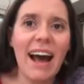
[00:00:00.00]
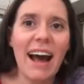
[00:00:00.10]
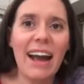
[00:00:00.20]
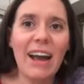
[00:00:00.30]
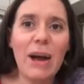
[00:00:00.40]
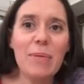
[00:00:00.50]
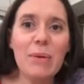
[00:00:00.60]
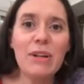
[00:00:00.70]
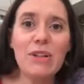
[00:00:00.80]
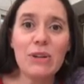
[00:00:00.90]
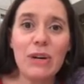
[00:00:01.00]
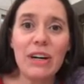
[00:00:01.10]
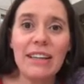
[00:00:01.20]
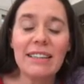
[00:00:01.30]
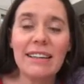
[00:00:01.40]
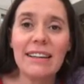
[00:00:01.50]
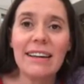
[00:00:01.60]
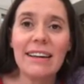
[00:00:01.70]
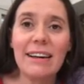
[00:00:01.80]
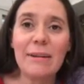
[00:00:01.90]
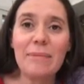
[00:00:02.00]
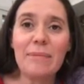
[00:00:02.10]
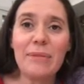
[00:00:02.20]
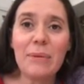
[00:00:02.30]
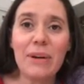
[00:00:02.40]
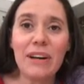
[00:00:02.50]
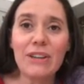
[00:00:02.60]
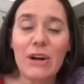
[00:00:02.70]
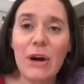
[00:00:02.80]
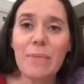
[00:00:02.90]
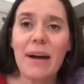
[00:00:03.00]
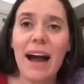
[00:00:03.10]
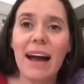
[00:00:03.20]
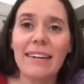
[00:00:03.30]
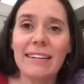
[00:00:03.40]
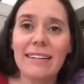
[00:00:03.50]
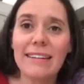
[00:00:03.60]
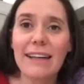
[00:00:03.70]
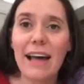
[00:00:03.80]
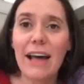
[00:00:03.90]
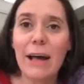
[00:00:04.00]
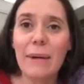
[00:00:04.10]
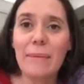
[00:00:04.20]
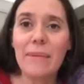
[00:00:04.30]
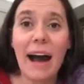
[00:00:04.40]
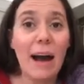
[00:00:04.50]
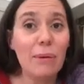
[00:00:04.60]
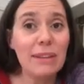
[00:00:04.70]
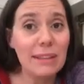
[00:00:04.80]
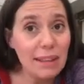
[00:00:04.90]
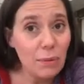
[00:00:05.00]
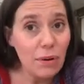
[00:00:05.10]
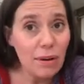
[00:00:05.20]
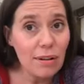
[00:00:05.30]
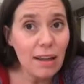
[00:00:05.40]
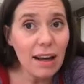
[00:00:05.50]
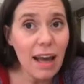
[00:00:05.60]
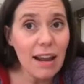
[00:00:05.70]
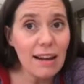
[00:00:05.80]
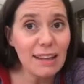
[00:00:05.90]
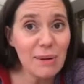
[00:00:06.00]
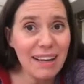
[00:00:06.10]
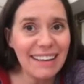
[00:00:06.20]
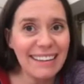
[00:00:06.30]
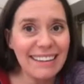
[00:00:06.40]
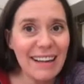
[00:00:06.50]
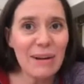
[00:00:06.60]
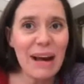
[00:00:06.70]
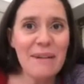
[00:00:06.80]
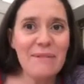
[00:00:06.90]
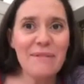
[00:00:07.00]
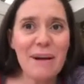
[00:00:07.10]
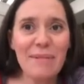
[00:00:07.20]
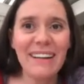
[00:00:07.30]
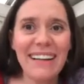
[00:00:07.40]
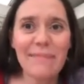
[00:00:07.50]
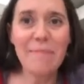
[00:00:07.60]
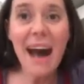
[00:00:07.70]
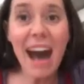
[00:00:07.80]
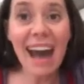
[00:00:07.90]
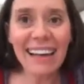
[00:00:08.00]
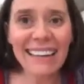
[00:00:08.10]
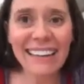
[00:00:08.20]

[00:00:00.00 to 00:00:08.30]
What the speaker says: I hope you enjoyed the workshop, and I will see you all again next week. Okay, fab, bye.